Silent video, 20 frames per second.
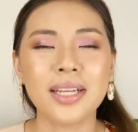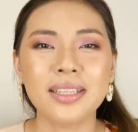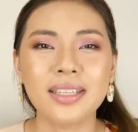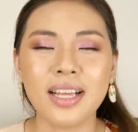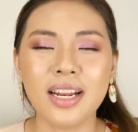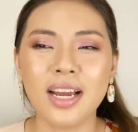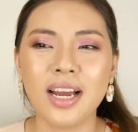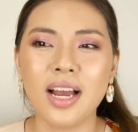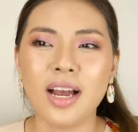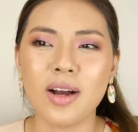lang
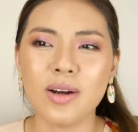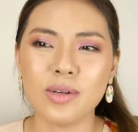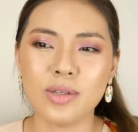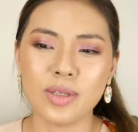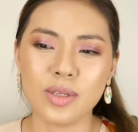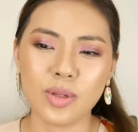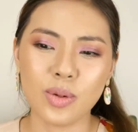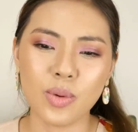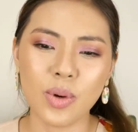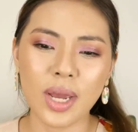talaga ako
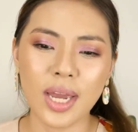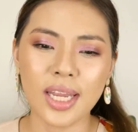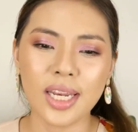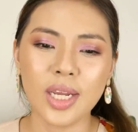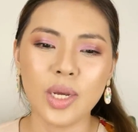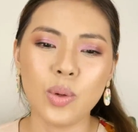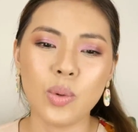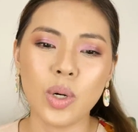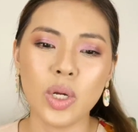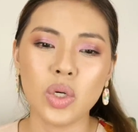to
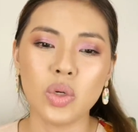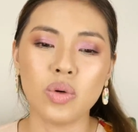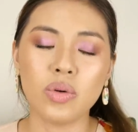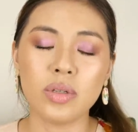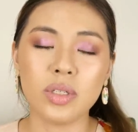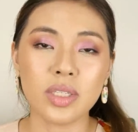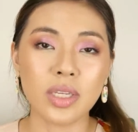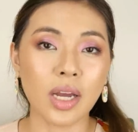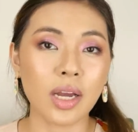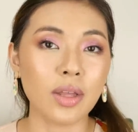anyone who
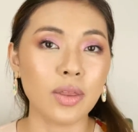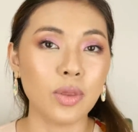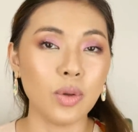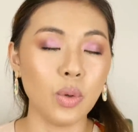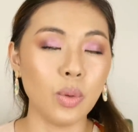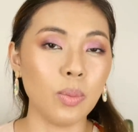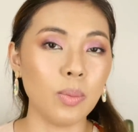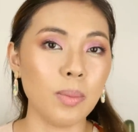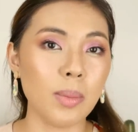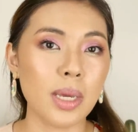stuck
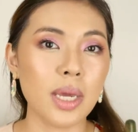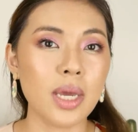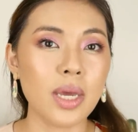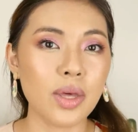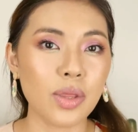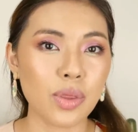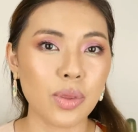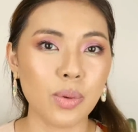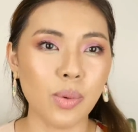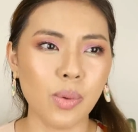through
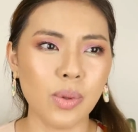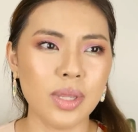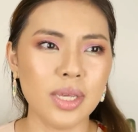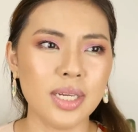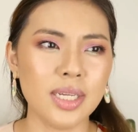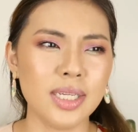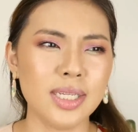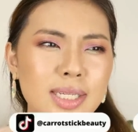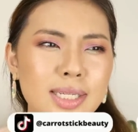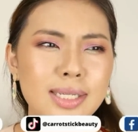me through
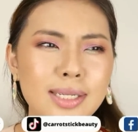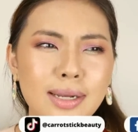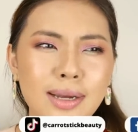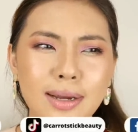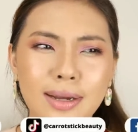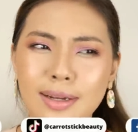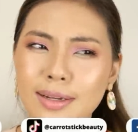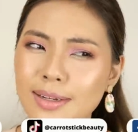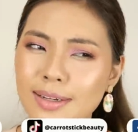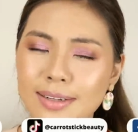this
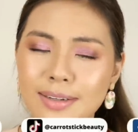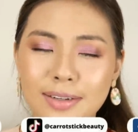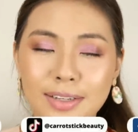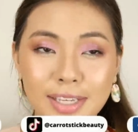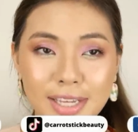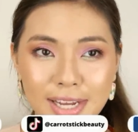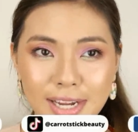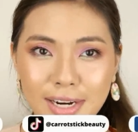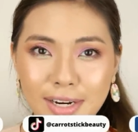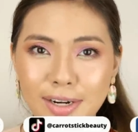
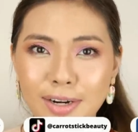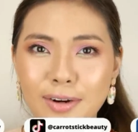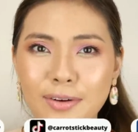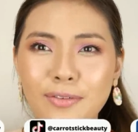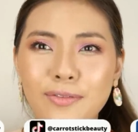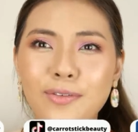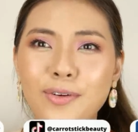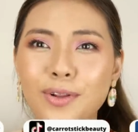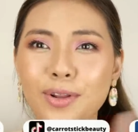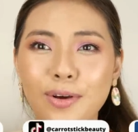year
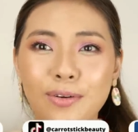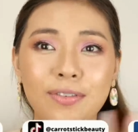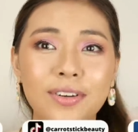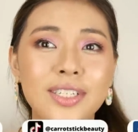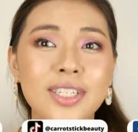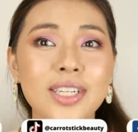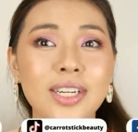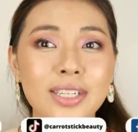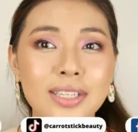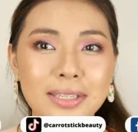full of
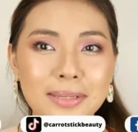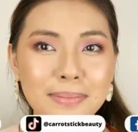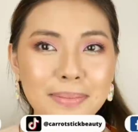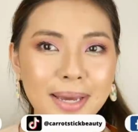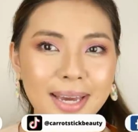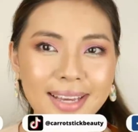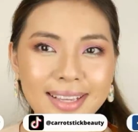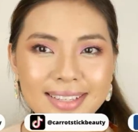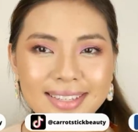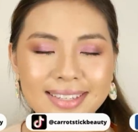
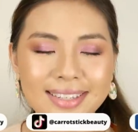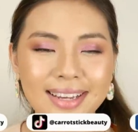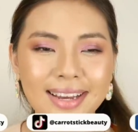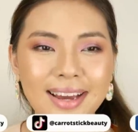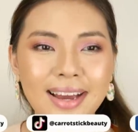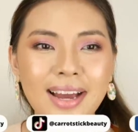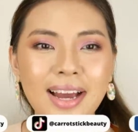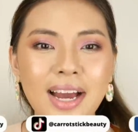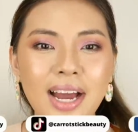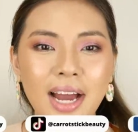adjustments.
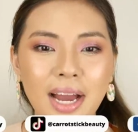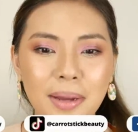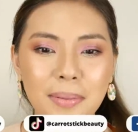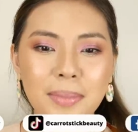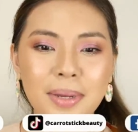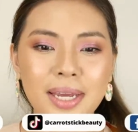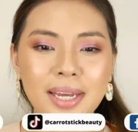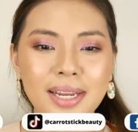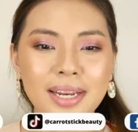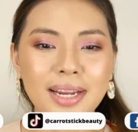I
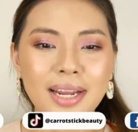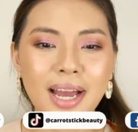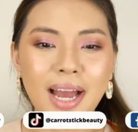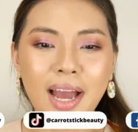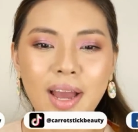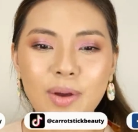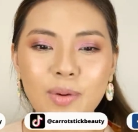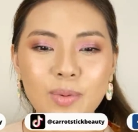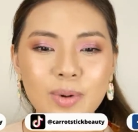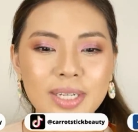mean,
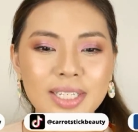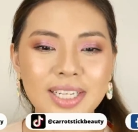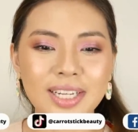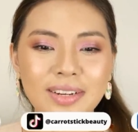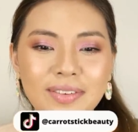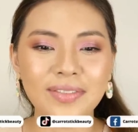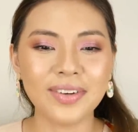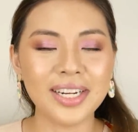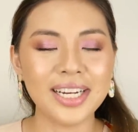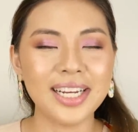I
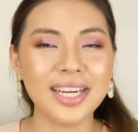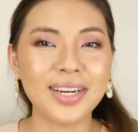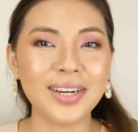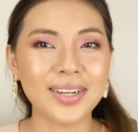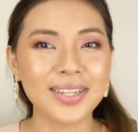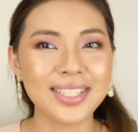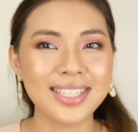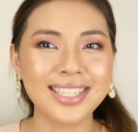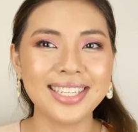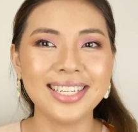wasn't really
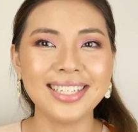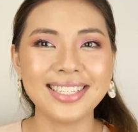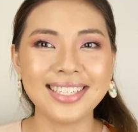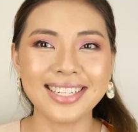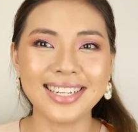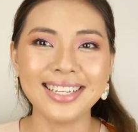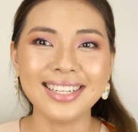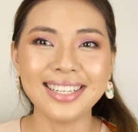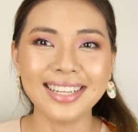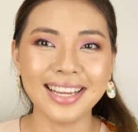
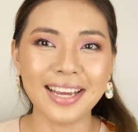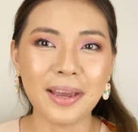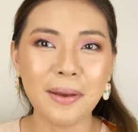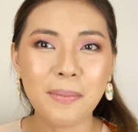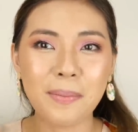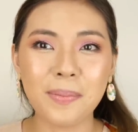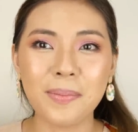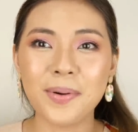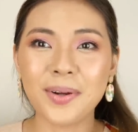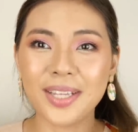
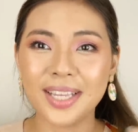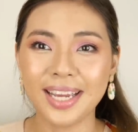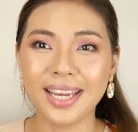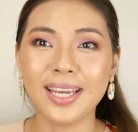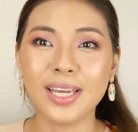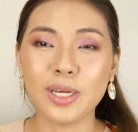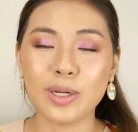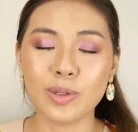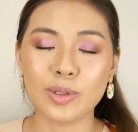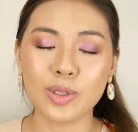consistently
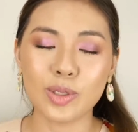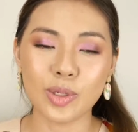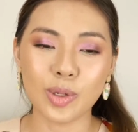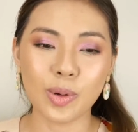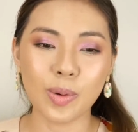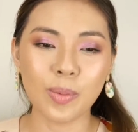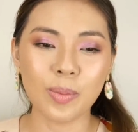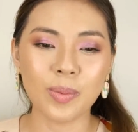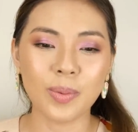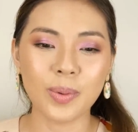putting
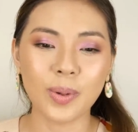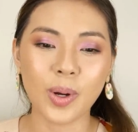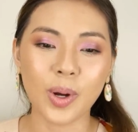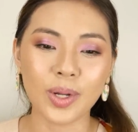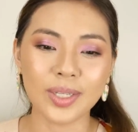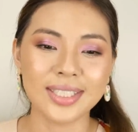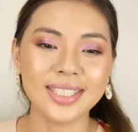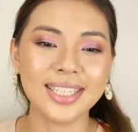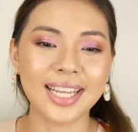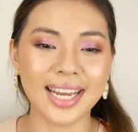YouTube
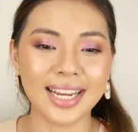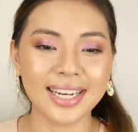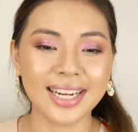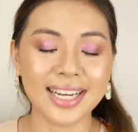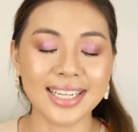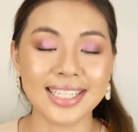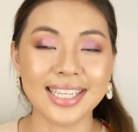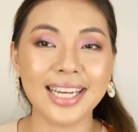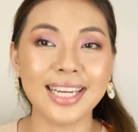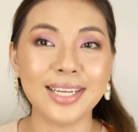content
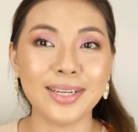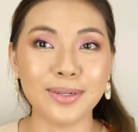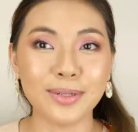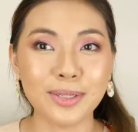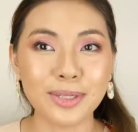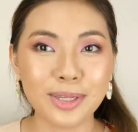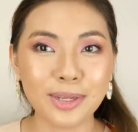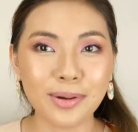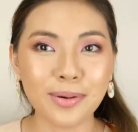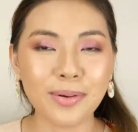as I
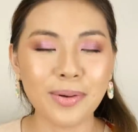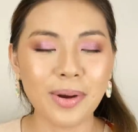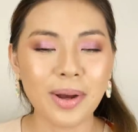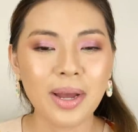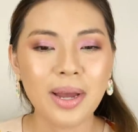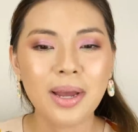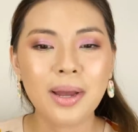used to,